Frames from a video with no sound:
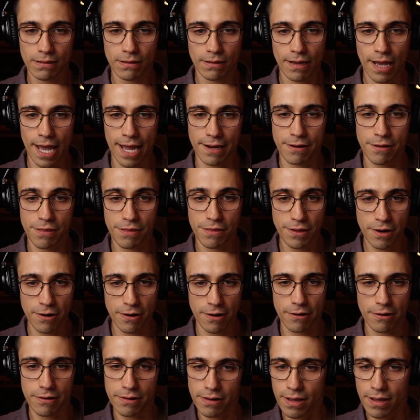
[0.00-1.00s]
and
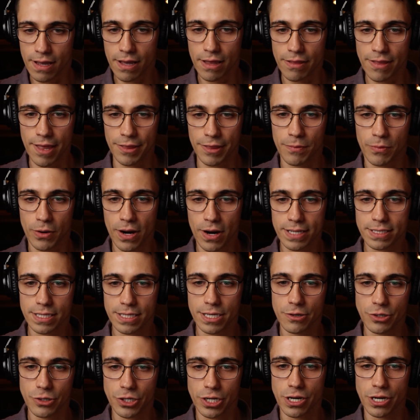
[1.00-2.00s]
third, that the
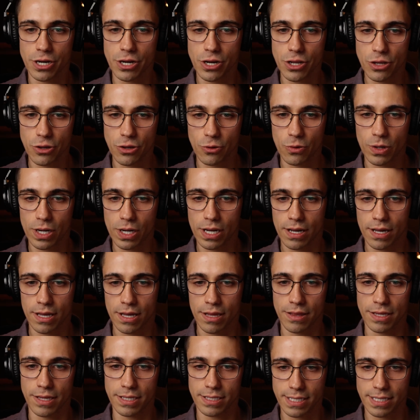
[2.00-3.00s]
prosecution knew
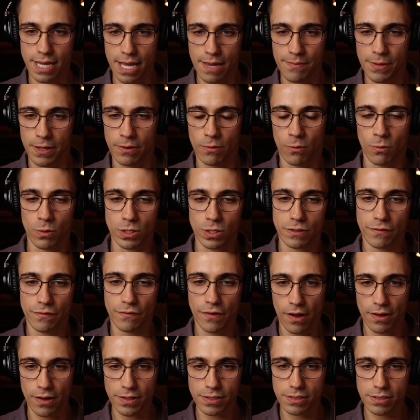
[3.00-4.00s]
the statement was
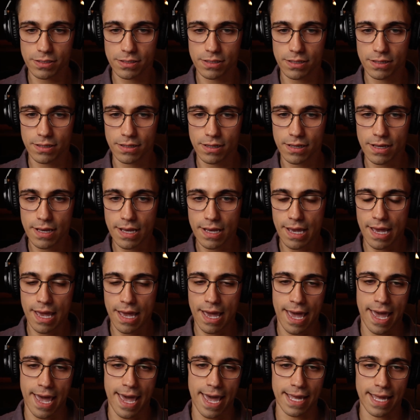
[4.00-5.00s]
false.
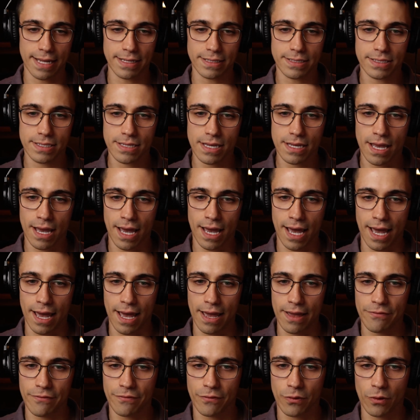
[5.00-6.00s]
And
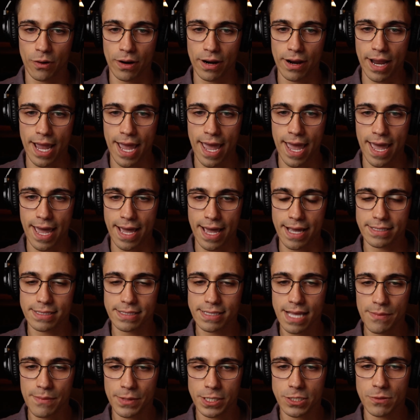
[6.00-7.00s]
for a
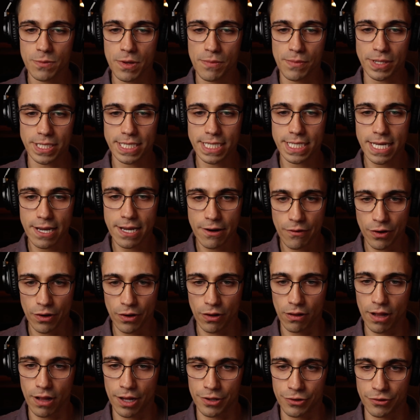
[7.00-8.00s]
statement to be
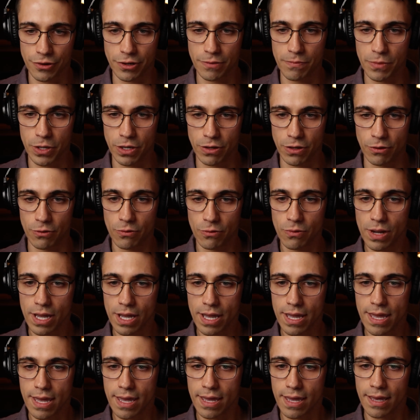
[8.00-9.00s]
material under Nippoo,
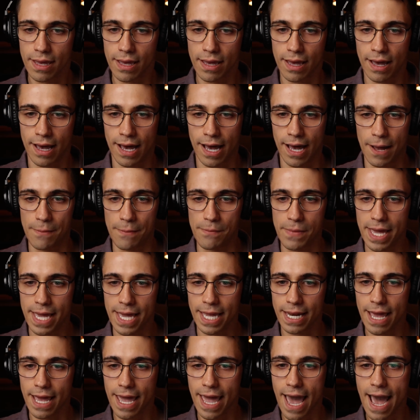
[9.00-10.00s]

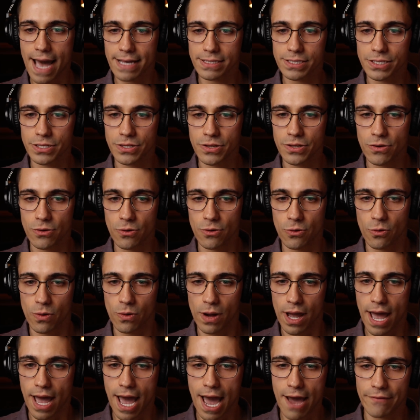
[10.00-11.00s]
it has to
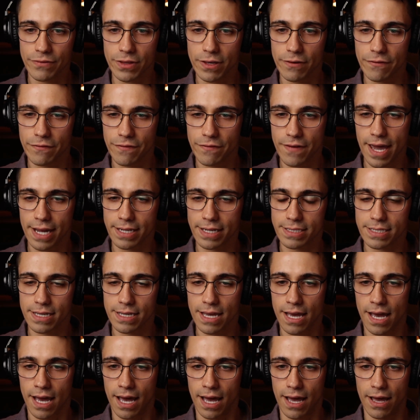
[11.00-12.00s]
have the effect
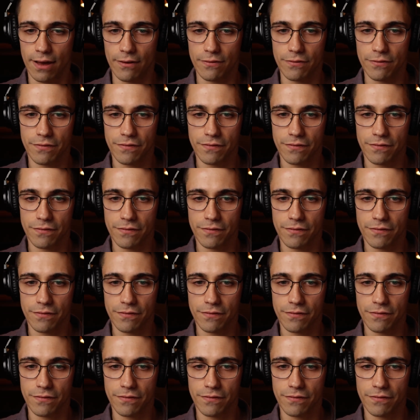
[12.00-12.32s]
of